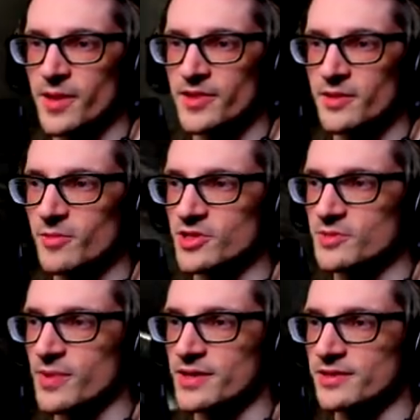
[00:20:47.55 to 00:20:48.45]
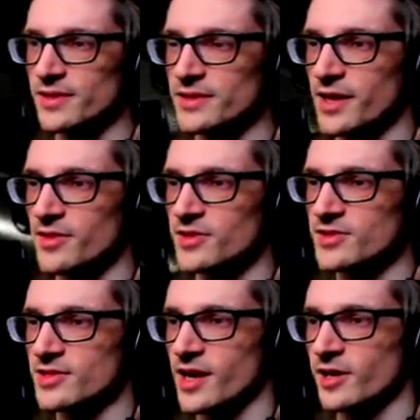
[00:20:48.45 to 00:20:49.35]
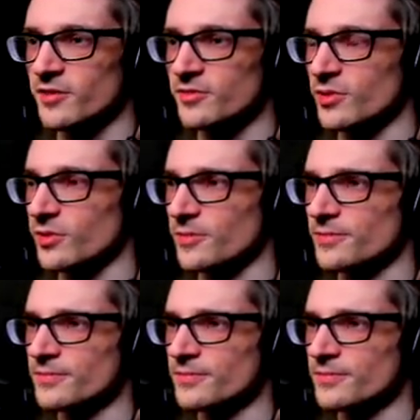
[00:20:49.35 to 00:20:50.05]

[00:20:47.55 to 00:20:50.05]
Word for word: I think we're just basically done this entire floor.